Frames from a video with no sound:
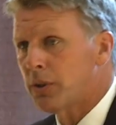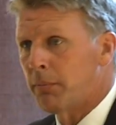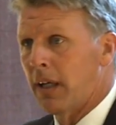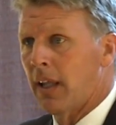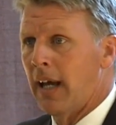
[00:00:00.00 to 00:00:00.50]
of
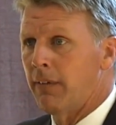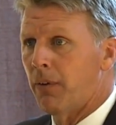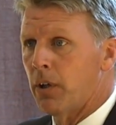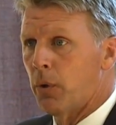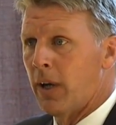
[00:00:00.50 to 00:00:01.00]
my life,
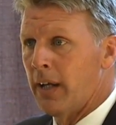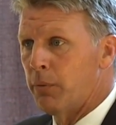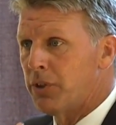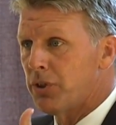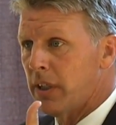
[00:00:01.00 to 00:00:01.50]
although I
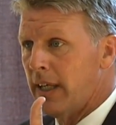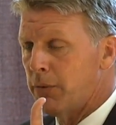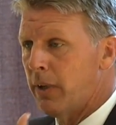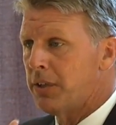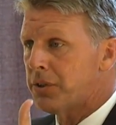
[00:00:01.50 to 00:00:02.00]
originally
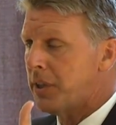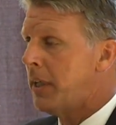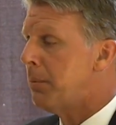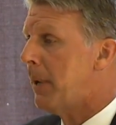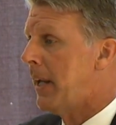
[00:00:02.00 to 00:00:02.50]
had registered
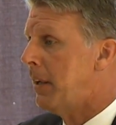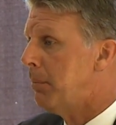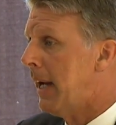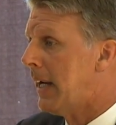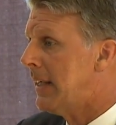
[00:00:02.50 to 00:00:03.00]
independent
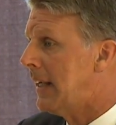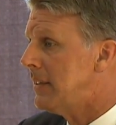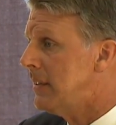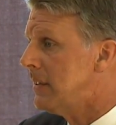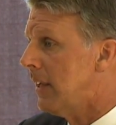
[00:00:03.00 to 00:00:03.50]
back in
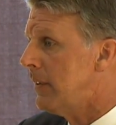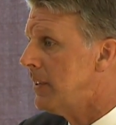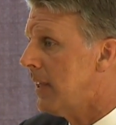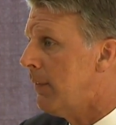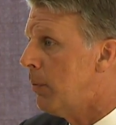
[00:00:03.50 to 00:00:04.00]

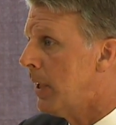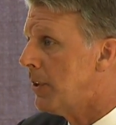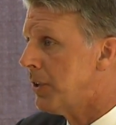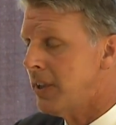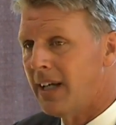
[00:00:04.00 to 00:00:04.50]
1977 when I
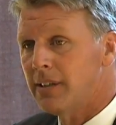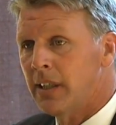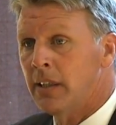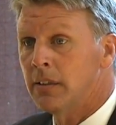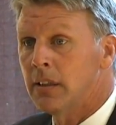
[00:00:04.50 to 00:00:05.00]
turned
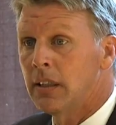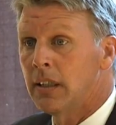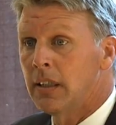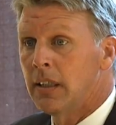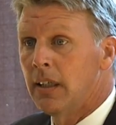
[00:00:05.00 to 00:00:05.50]
18
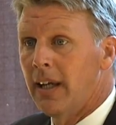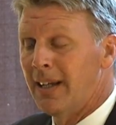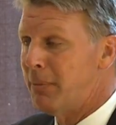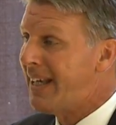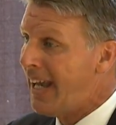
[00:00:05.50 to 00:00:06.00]

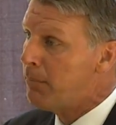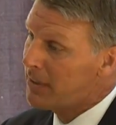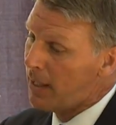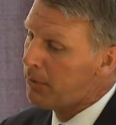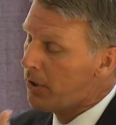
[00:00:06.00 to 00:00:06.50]
and became a
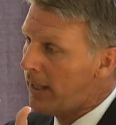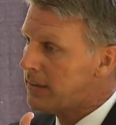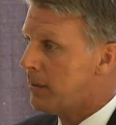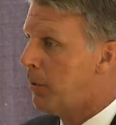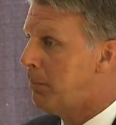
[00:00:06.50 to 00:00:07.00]

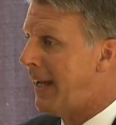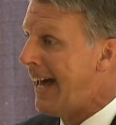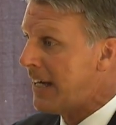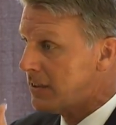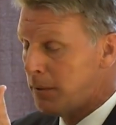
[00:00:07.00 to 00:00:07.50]
Democrat somewhat by
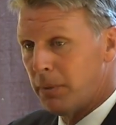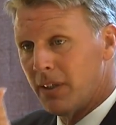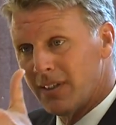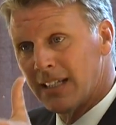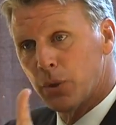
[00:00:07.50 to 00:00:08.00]
accident
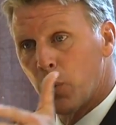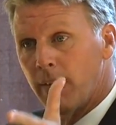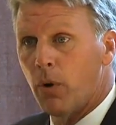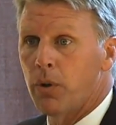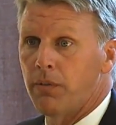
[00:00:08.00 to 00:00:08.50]
because that's who I
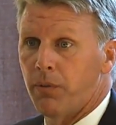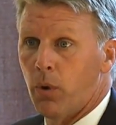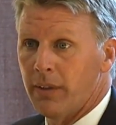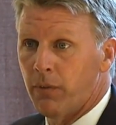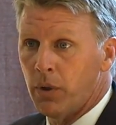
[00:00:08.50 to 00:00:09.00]
voted
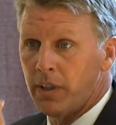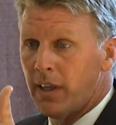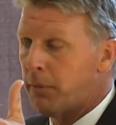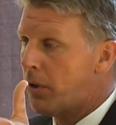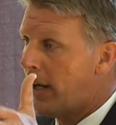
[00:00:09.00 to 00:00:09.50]
for. I voted
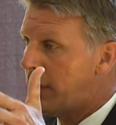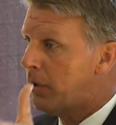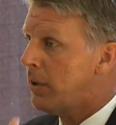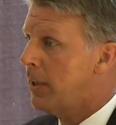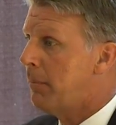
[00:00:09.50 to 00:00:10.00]
Democrat
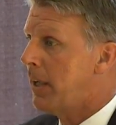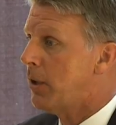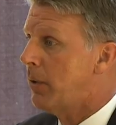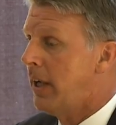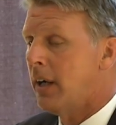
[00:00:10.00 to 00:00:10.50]
early in my
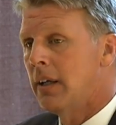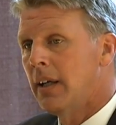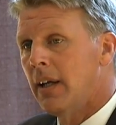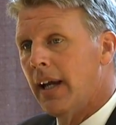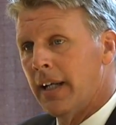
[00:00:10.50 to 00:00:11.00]
career,
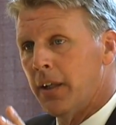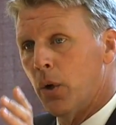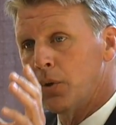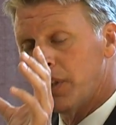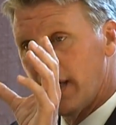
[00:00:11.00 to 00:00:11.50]
and in
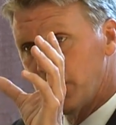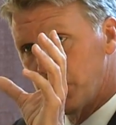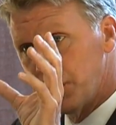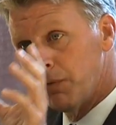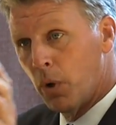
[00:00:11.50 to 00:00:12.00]
those days
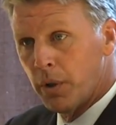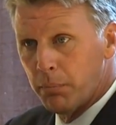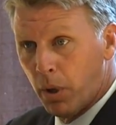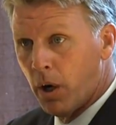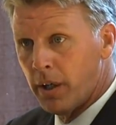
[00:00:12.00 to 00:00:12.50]
when you
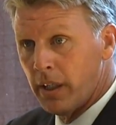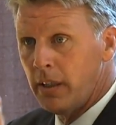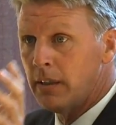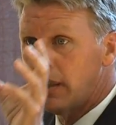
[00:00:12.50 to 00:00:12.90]
voted party,